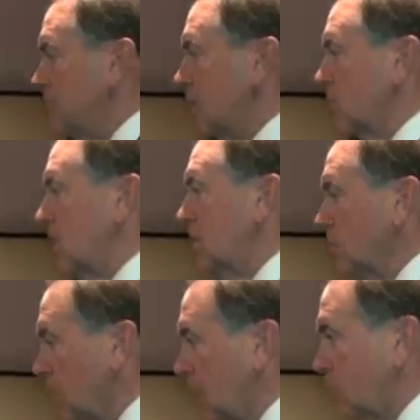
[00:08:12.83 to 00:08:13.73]
very
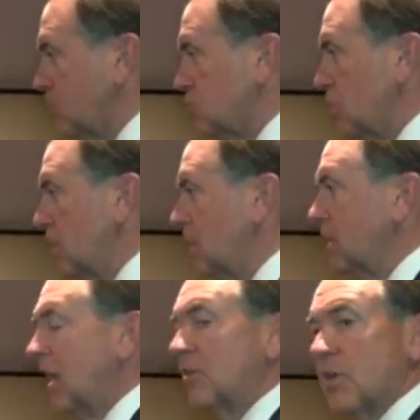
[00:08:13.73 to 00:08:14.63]
language
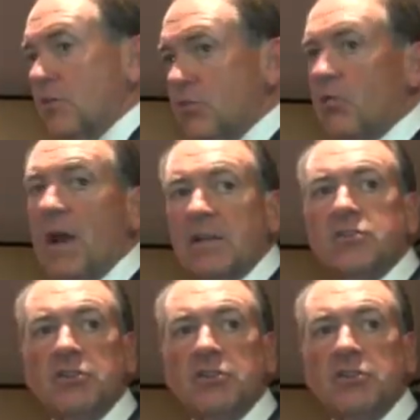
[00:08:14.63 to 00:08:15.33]
in their threat